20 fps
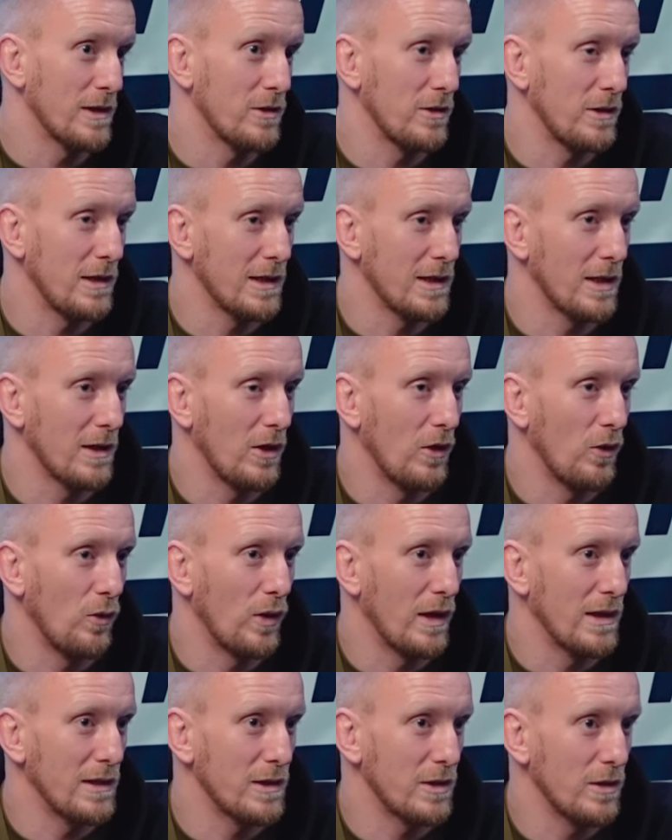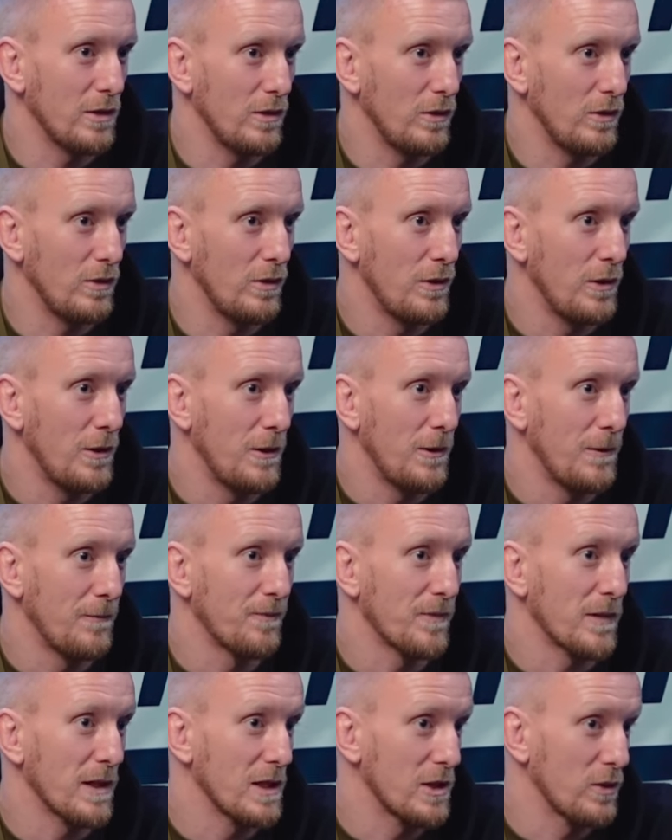So you need to know when to
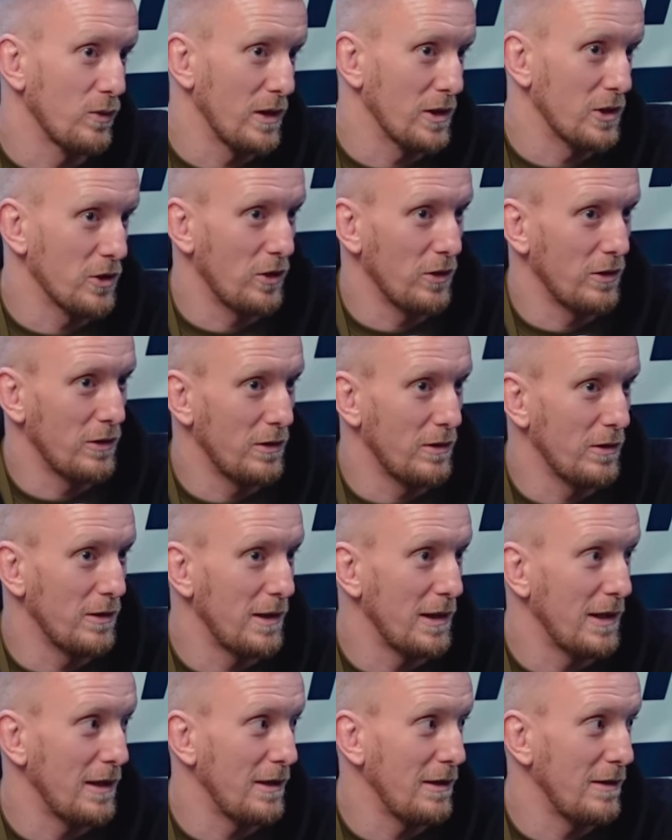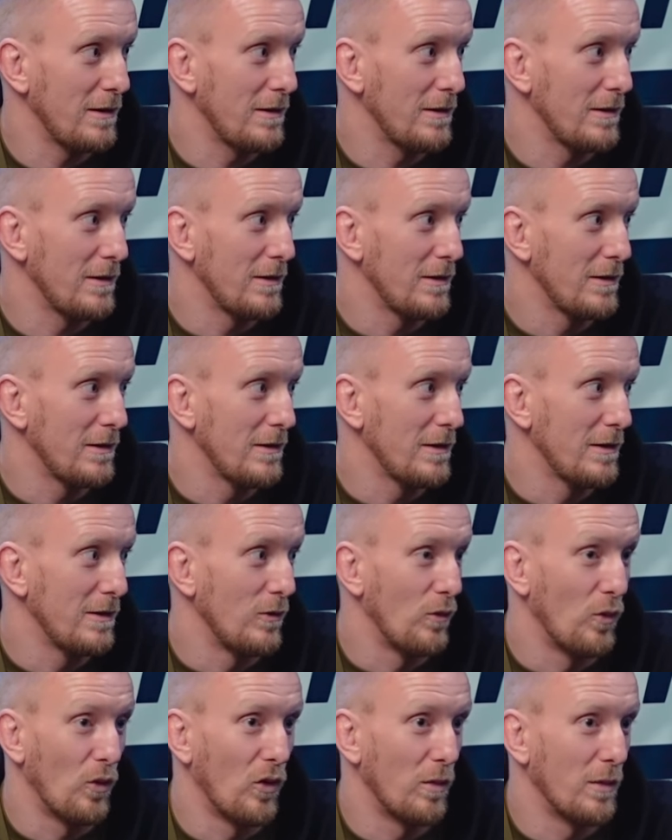switch on the
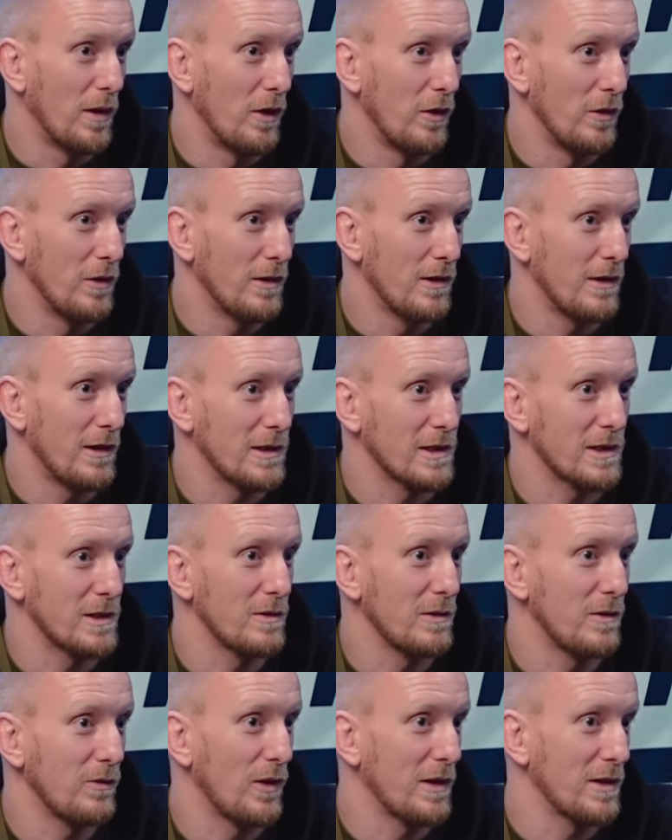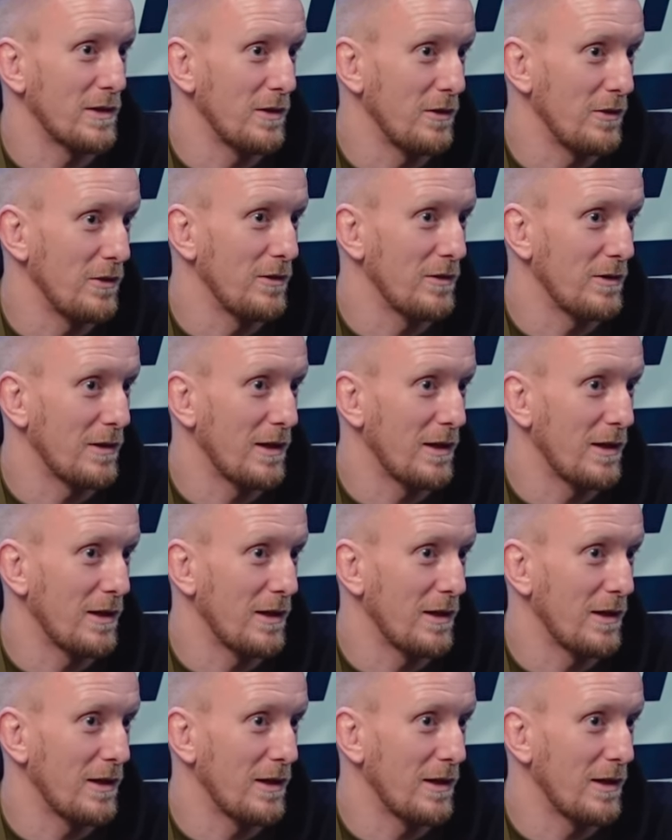war mode and when to